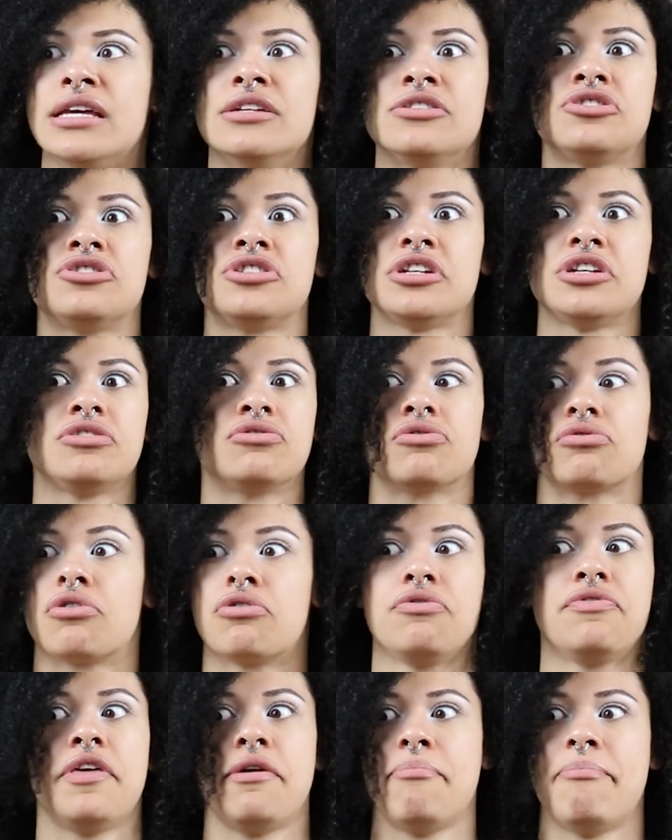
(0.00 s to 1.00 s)
Then she
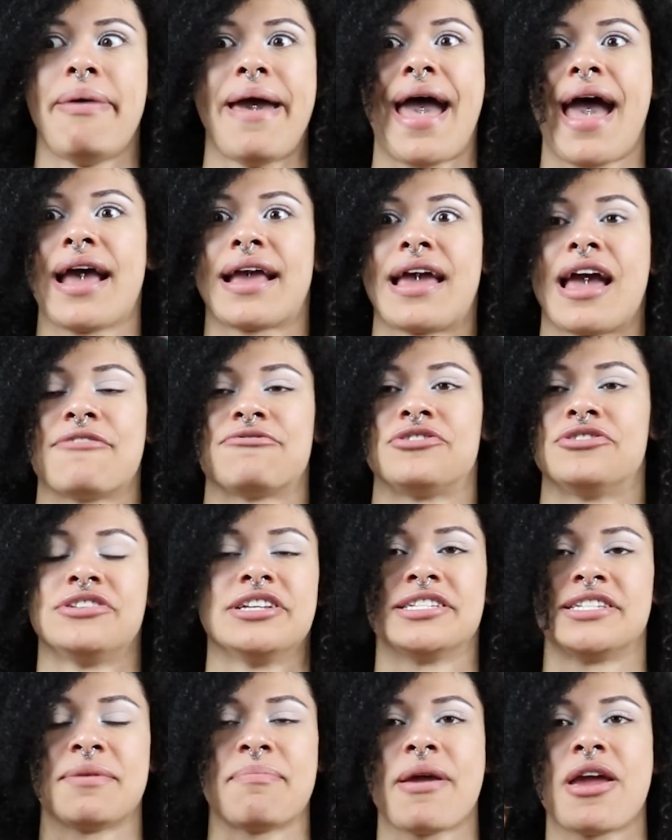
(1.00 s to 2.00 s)
grew them back after
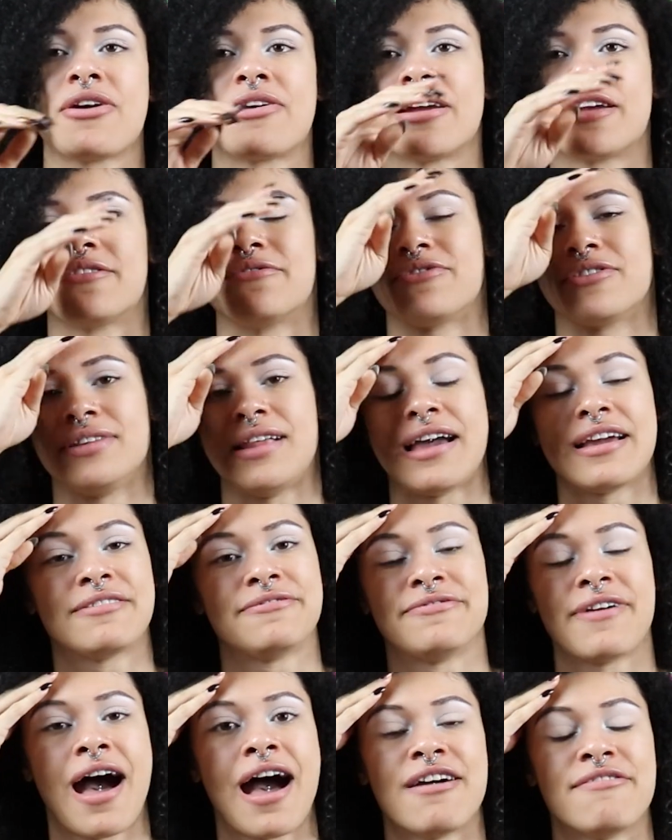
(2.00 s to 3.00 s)
disappearing for like
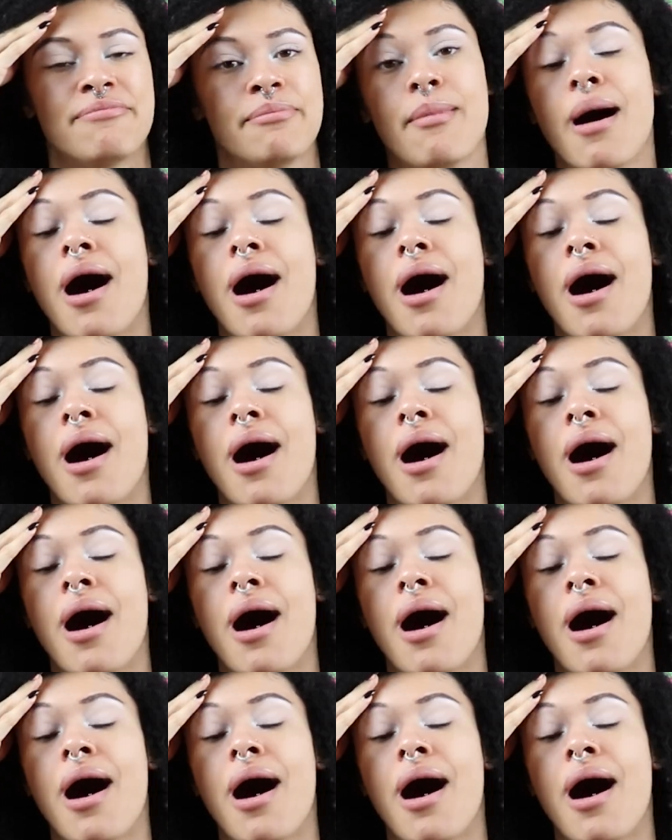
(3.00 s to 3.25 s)
5